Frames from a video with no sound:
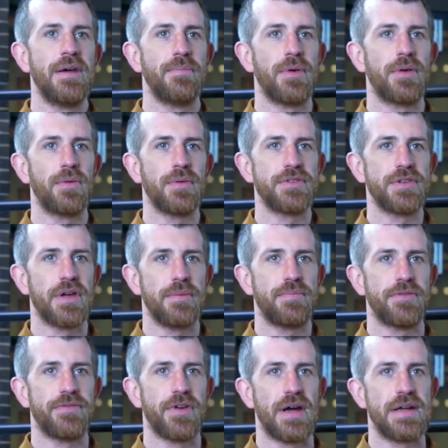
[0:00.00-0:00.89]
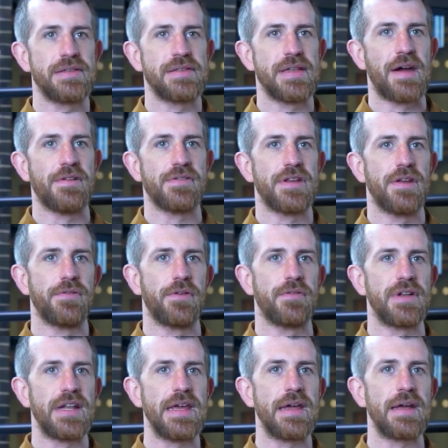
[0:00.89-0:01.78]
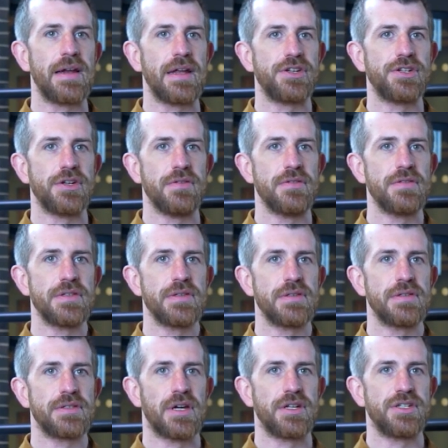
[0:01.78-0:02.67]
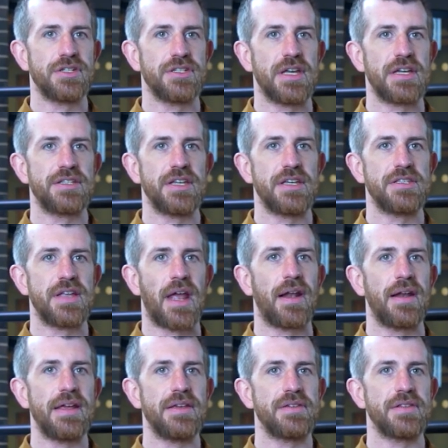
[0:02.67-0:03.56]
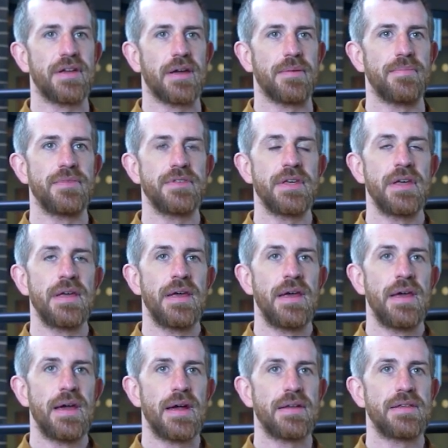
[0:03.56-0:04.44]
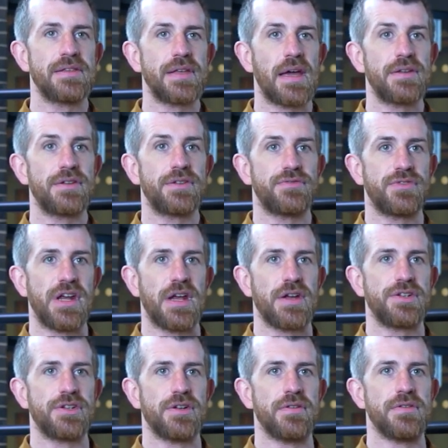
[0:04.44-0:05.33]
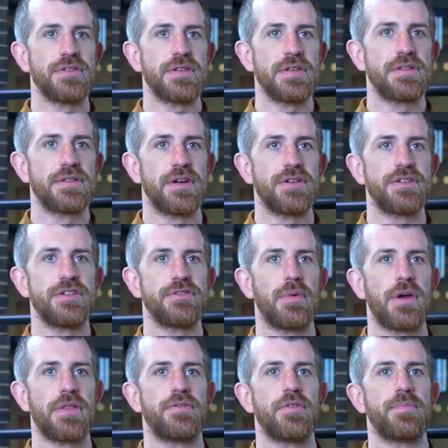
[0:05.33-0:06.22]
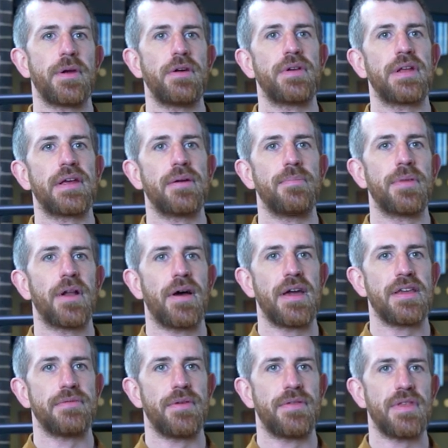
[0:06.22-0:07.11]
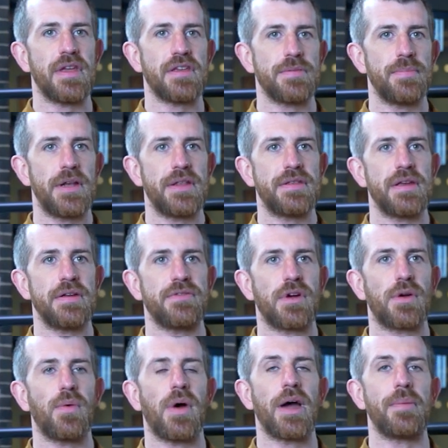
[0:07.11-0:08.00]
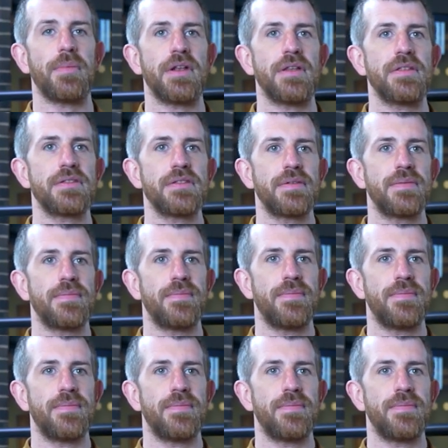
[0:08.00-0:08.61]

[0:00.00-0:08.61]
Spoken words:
but also provides narrative on legal issues, such as existing lease terms, and statutory issues, such as whether a building complies with disability requirements.